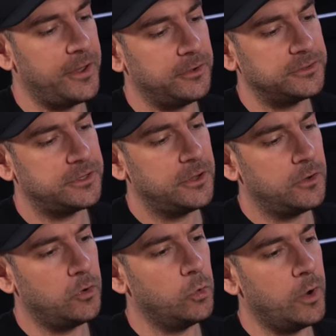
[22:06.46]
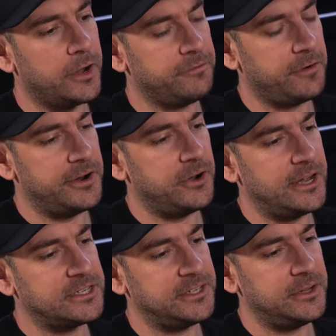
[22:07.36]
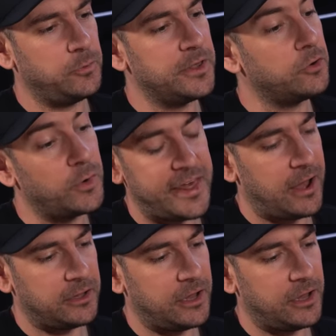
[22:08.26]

wheels all work very nicely with or without